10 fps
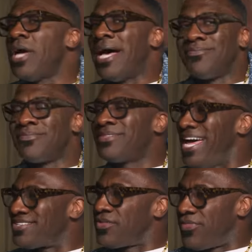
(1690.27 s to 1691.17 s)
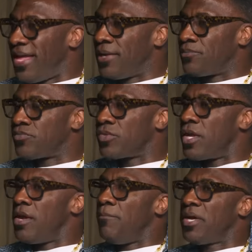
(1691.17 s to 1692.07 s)
you, that's the thing.
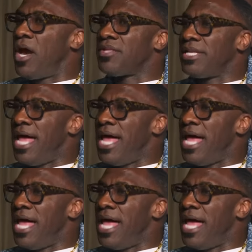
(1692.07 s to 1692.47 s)
Because a